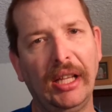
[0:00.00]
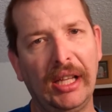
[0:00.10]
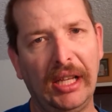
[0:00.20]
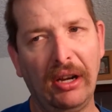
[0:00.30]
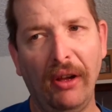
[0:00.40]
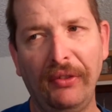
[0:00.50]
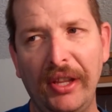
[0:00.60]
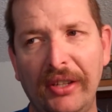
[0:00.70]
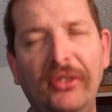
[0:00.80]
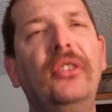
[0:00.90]
got to get off
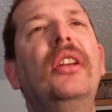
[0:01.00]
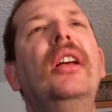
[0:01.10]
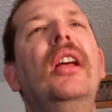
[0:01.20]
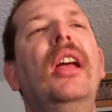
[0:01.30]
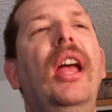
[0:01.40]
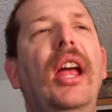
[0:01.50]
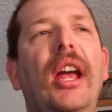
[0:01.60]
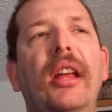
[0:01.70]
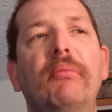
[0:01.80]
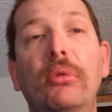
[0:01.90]
this
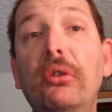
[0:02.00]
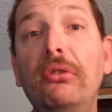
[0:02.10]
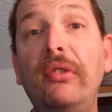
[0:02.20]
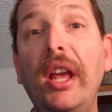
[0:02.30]
and move